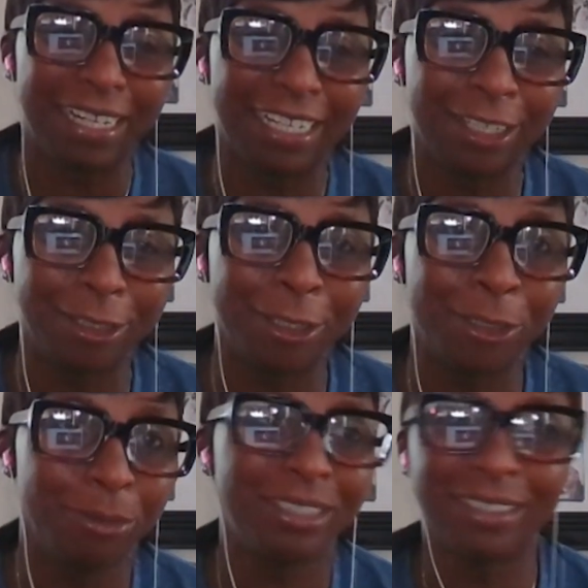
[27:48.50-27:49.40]

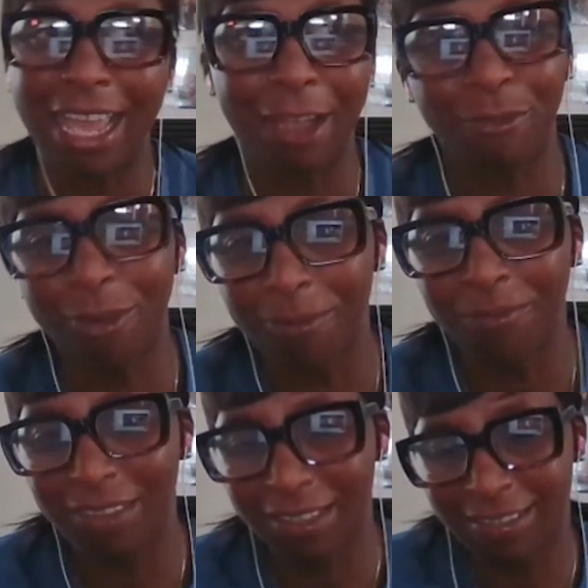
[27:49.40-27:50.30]
who was there
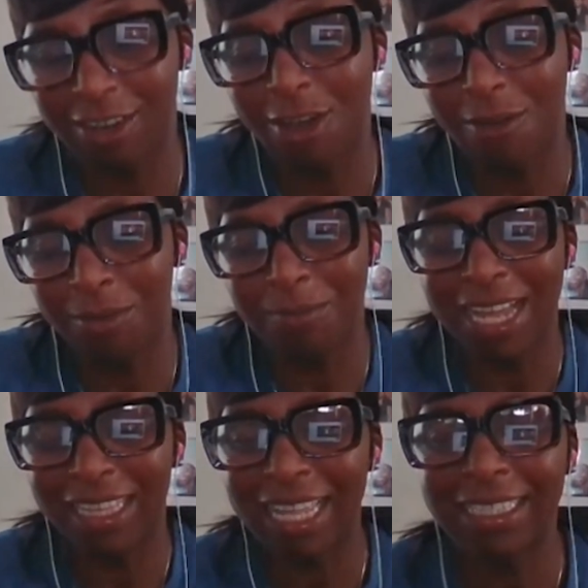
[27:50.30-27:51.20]
from the start with my
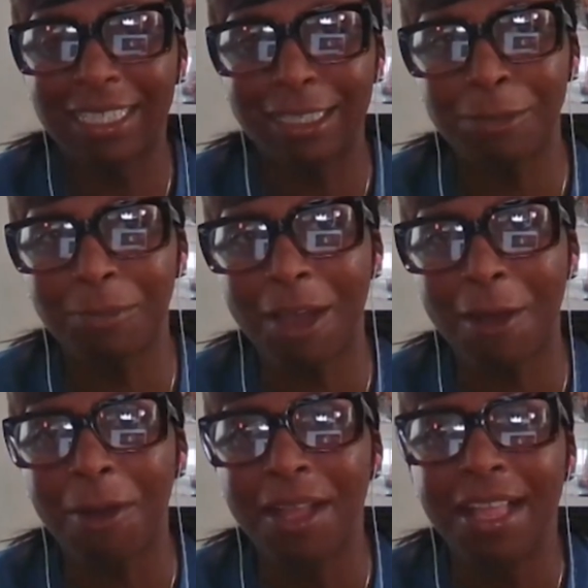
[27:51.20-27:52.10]
athletics as
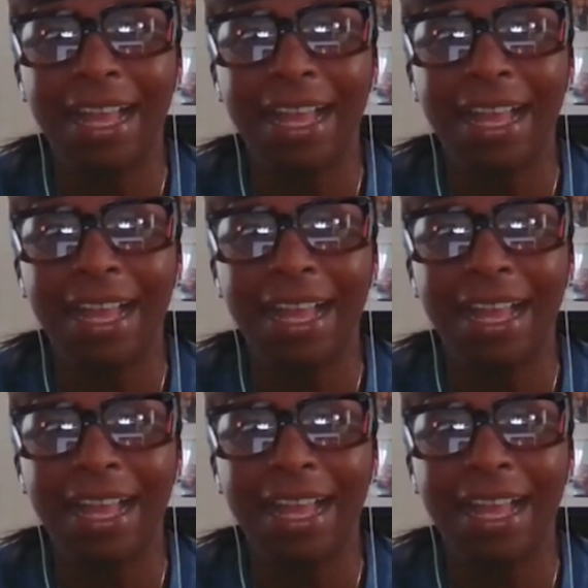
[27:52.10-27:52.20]
well.